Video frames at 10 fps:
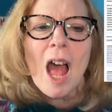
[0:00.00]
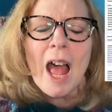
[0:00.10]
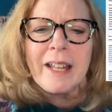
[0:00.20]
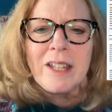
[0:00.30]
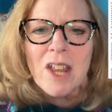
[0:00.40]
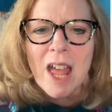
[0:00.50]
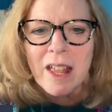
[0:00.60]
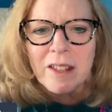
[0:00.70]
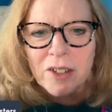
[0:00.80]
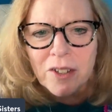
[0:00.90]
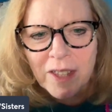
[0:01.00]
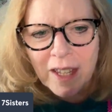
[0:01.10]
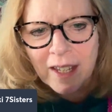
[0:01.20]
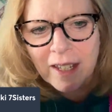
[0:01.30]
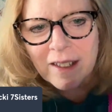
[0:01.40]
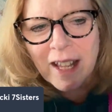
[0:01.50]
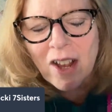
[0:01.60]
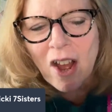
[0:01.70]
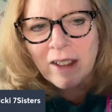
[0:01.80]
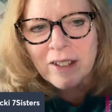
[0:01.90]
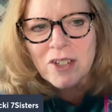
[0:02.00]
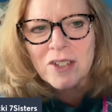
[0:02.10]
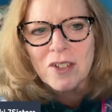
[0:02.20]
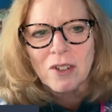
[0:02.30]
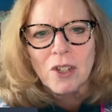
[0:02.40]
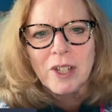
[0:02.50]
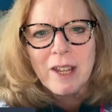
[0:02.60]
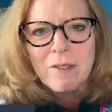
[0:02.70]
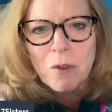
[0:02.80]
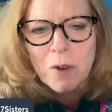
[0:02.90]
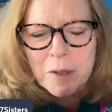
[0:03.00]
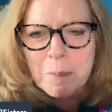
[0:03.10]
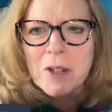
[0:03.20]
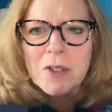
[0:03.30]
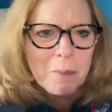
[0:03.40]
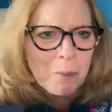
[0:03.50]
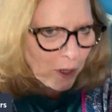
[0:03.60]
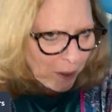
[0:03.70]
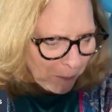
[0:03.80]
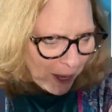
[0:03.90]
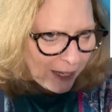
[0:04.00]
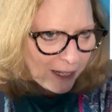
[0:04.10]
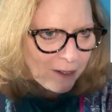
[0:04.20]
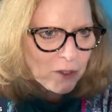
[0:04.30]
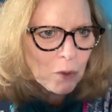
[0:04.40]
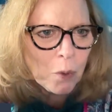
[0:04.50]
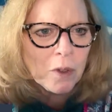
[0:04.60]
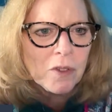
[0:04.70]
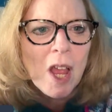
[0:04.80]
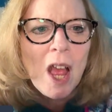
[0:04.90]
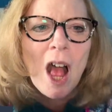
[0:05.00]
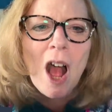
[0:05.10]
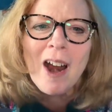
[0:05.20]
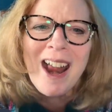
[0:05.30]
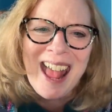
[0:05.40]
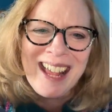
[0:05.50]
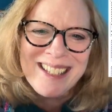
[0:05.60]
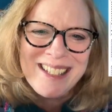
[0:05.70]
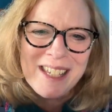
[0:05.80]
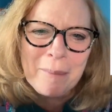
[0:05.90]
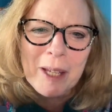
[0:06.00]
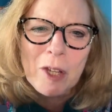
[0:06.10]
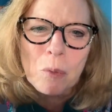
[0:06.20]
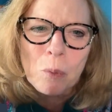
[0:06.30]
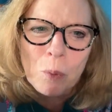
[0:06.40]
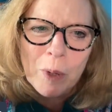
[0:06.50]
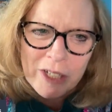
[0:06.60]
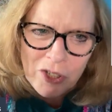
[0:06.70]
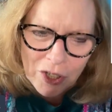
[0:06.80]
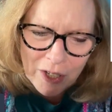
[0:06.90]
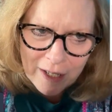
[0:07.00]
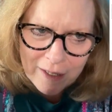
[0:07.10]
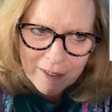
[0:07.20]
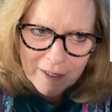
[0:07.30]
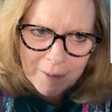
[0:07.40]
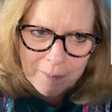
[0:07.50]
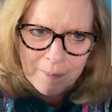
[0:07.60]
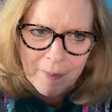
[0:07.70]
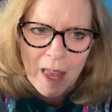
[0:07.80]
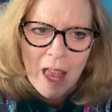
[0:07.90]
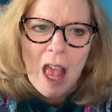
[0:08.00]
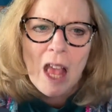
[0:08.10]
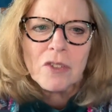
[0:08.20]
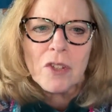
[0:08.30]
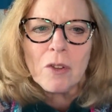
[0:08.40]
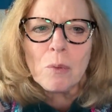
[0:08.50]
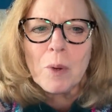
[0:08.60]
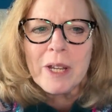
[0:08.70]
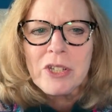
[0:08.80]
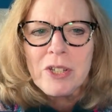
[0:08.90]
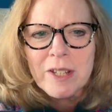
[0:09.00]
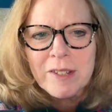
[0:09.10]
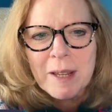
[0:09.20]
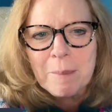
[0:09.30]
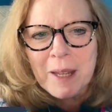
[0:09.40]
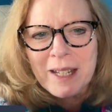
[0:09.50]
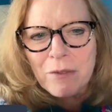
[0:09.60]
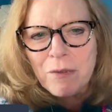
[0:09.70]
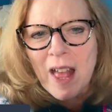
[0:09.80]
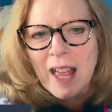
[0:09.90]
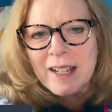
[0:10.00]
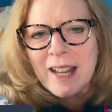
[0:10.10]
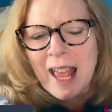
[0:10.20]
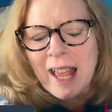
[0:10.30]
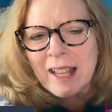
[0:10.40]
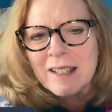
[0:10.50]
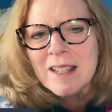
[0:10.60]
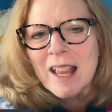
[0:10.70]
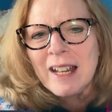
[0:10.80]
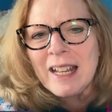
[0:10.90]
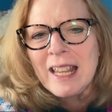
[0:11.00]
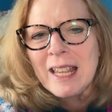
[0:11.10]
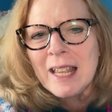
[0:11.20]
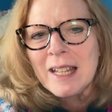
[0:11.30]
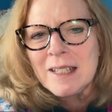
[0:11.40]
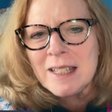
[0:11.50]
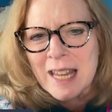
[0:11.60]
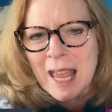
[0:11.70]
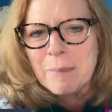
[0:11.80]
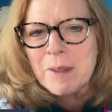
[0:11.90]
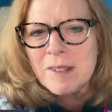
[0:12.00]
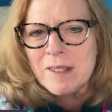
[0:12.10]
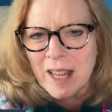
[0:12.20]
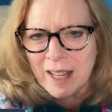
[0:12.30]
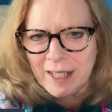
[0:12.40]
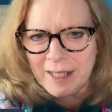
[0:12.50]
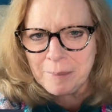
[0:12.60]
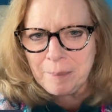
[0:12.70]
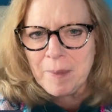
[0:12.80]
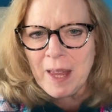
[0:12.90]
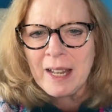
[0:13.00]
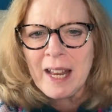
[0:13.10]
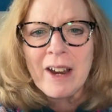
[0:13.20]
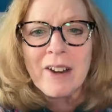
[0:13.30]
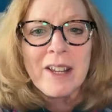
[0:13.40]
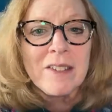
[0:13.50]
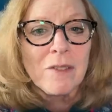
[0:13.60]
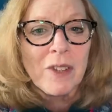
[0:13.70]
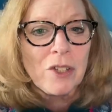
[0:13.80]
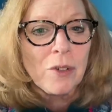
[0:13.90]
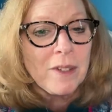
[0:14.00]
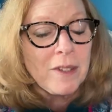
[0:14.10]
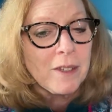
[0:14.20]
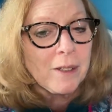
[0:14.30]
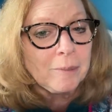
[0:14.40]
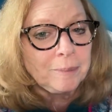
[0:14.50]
Another thing that colleges are looking for, especially competitive schools, are academic richness. So the richness can be defined as an in-depth study in areas of interest